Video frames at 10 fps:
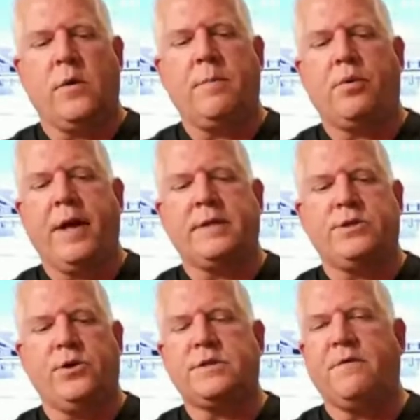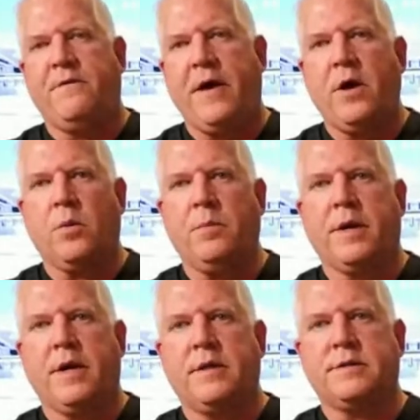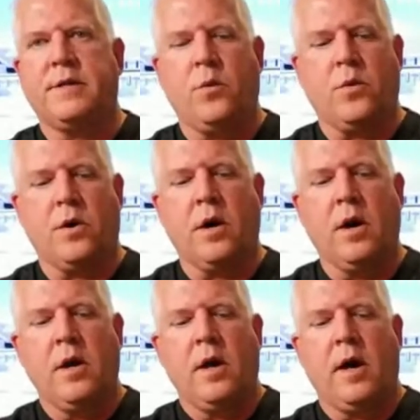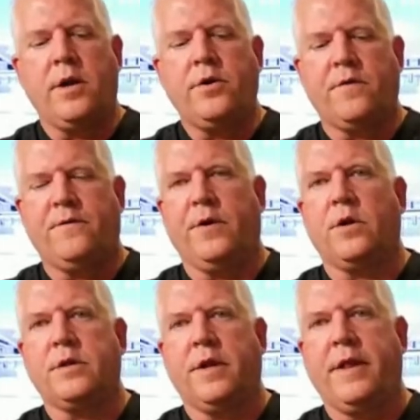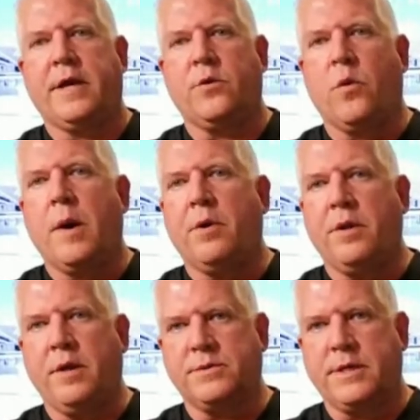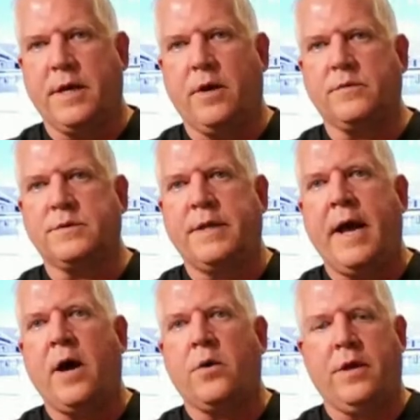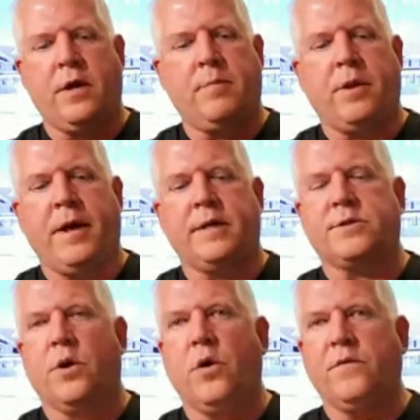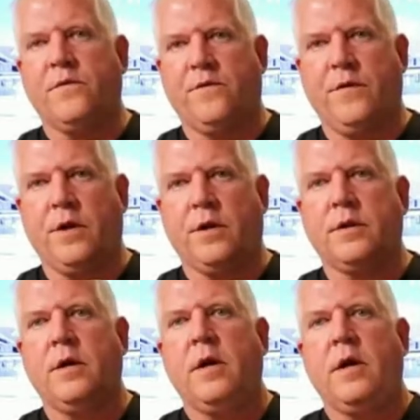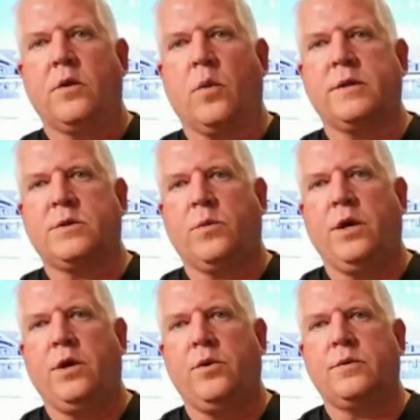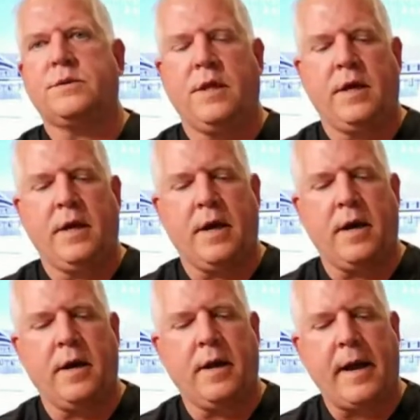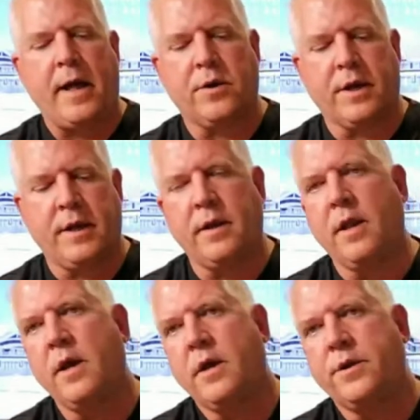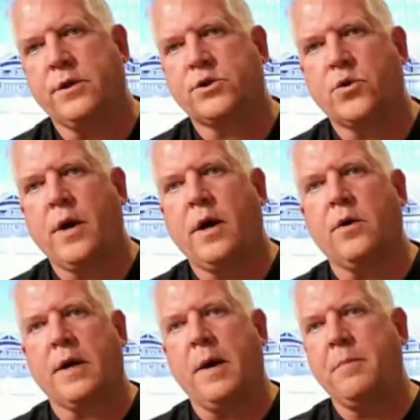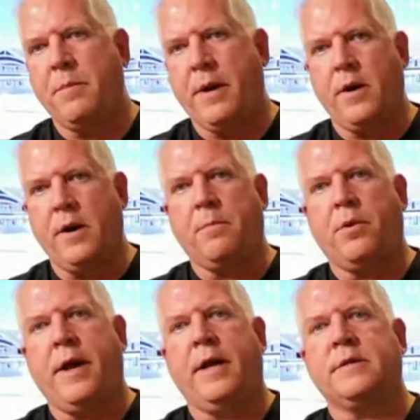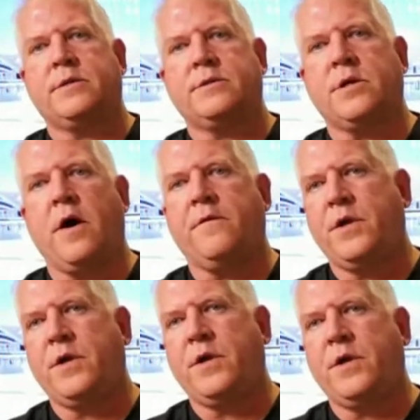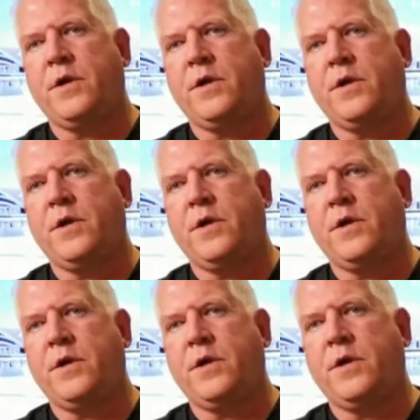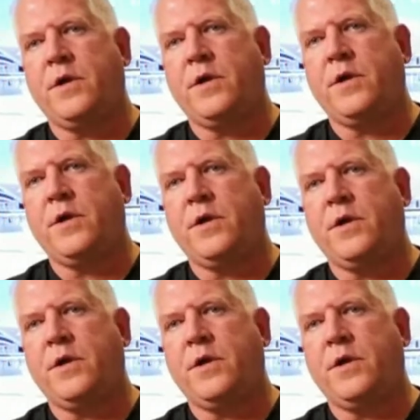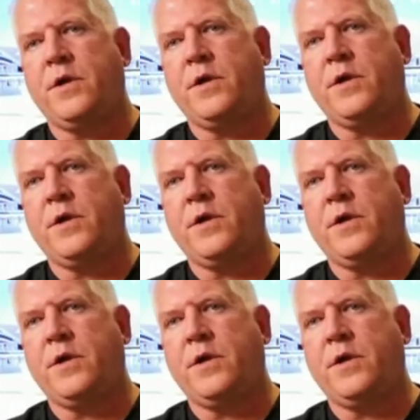implants used to fail because they were underfilled and they could rub on themselves. Now the implants are overfilled. The ones that we use, the Allergan Natrel gummy bear implants, soft touch, or highly cohesive implants.